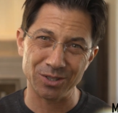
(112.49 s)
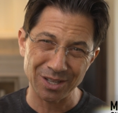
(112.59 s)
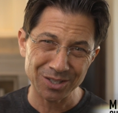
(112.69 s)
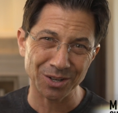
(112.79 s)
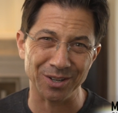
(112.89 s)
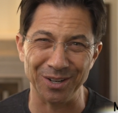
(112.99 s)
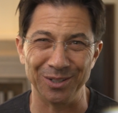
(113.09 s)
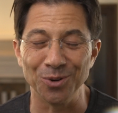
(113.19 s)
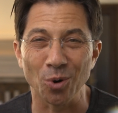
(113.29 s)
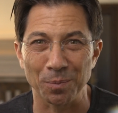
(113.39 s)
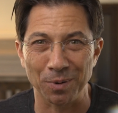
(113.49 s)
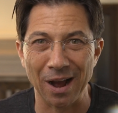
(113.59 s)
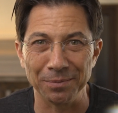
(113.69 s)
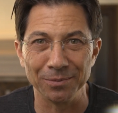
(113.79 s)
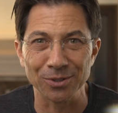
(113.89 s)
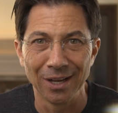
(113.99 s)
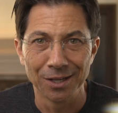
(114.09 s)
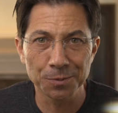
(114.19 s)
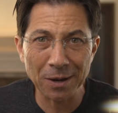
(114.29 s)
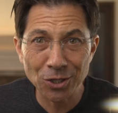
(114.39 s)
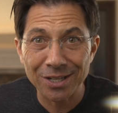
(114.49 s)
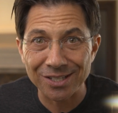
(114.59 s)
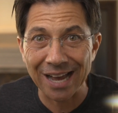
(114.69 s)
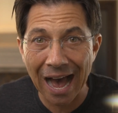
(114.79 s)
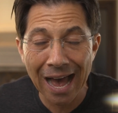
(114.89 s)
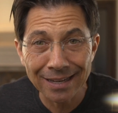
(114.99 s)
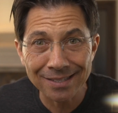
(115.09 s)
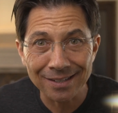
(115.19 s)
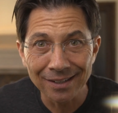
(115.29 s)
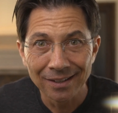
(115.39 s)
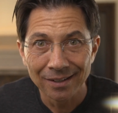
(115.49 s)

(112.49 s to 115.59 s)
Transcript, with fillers: It's easier to ignore problems, especially as guys.